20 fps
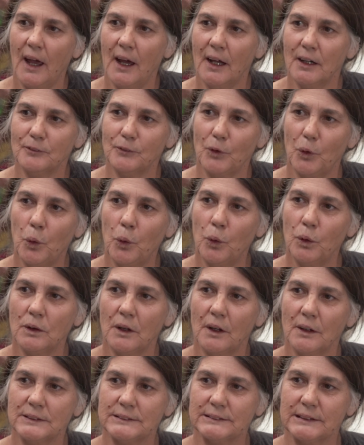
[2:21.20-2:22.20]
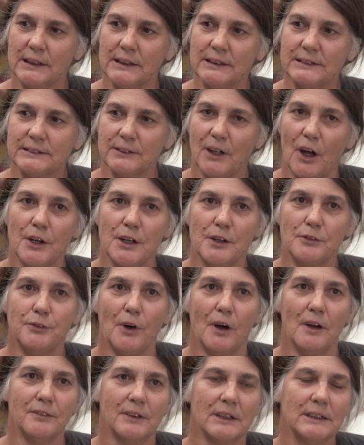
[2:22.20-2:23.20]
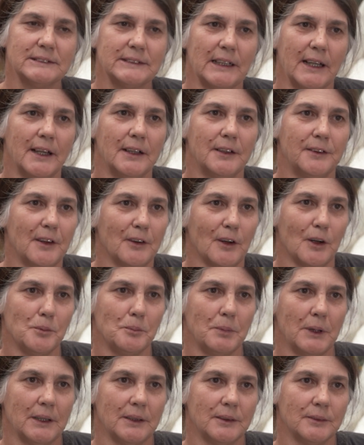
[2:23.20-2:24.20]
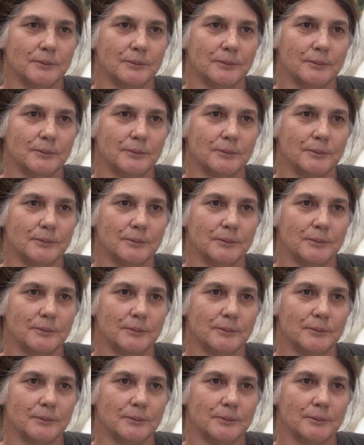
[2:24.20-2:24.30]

Out of all those kids, there were only five kids that had their own bed.